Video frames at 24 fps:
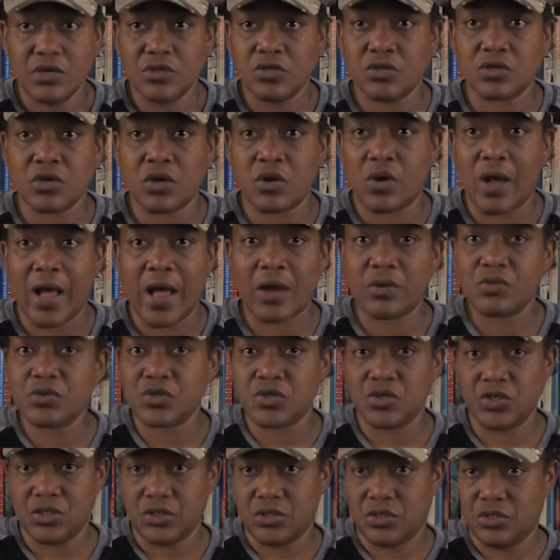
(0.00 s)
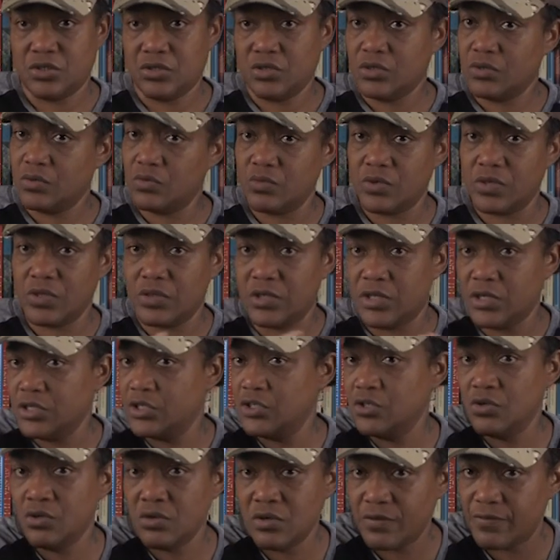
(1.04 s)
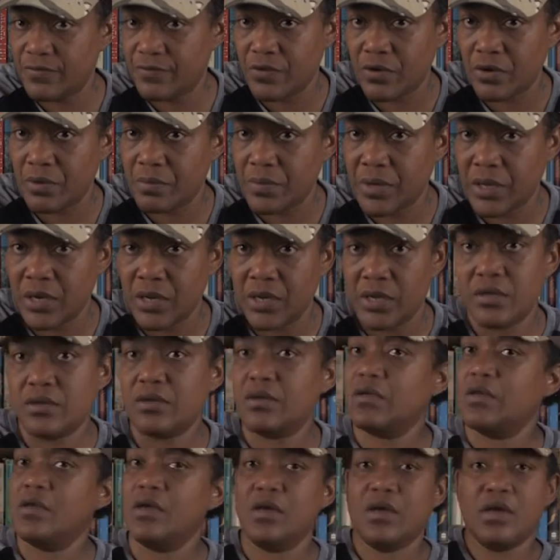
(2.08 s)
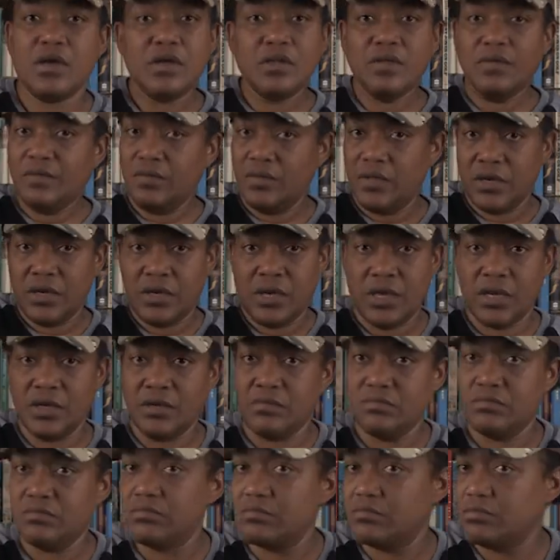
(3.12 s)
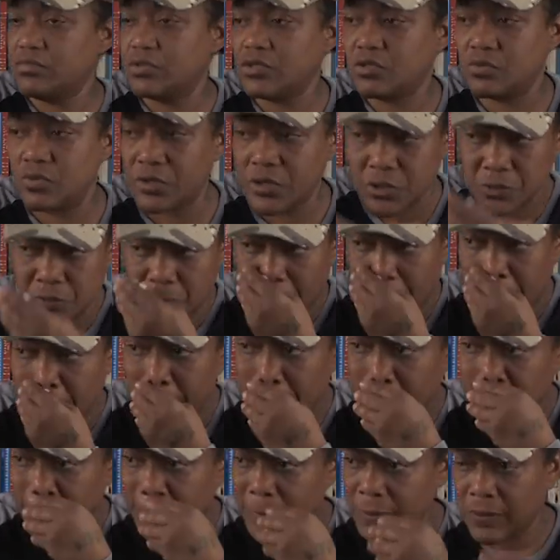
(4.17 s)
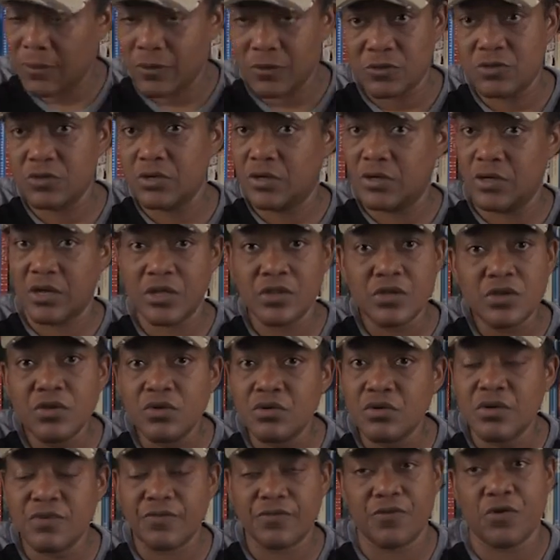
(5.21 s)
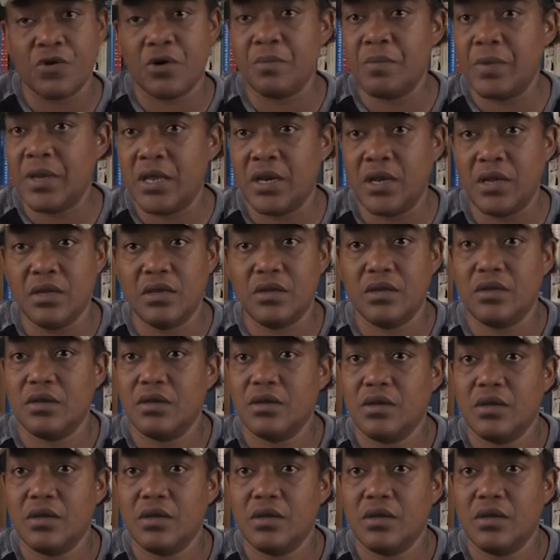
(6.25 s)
So I was just with this unit for a minute, then they switched me, you know, to another unit for a minute.